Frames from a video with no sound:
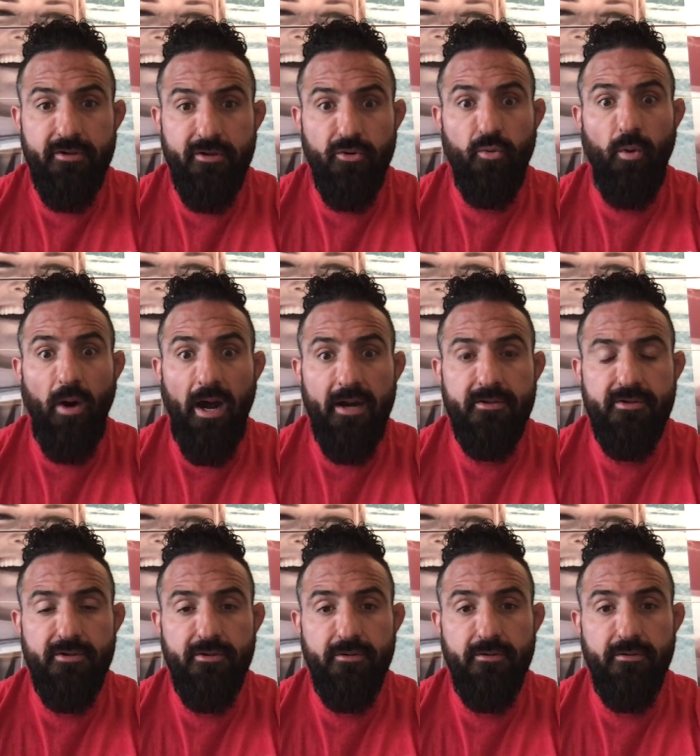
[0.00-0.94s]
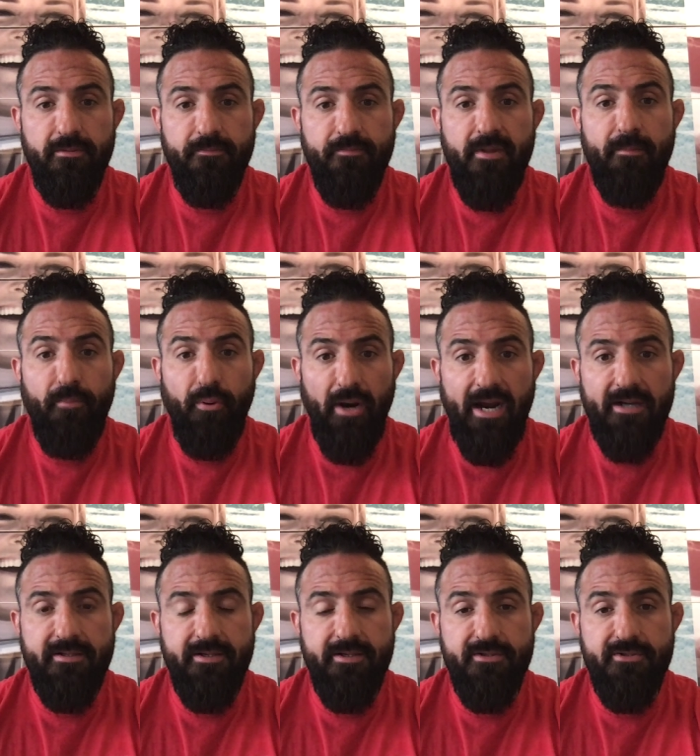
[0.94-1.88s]
who want to
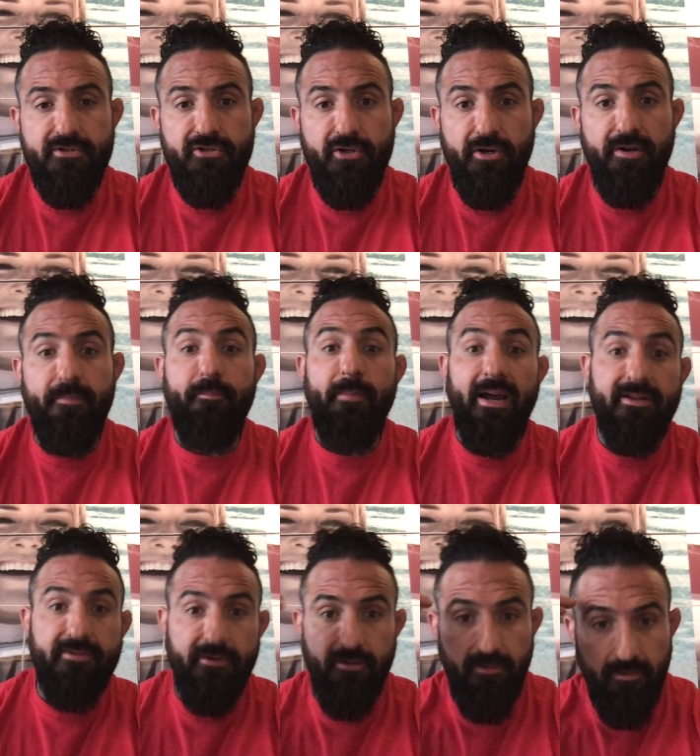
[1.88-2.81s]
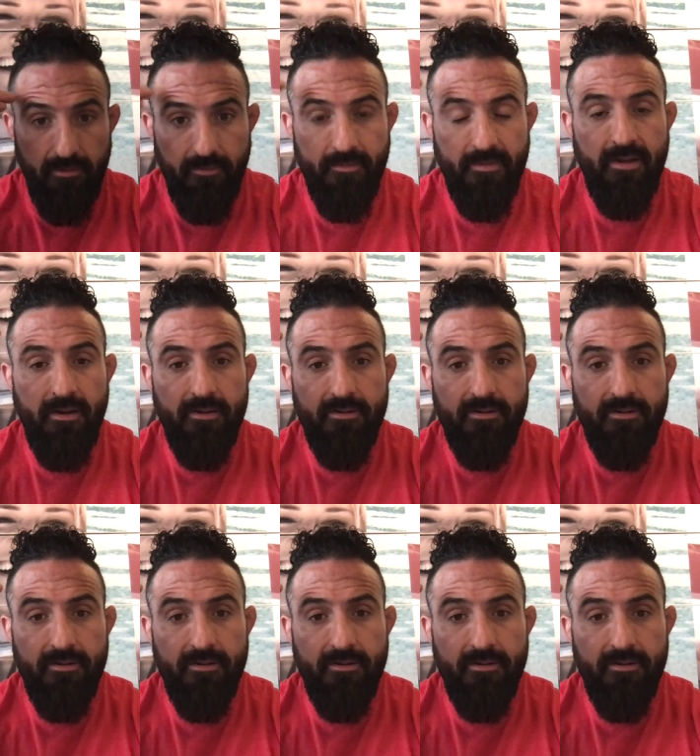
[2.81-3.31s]
practice good mental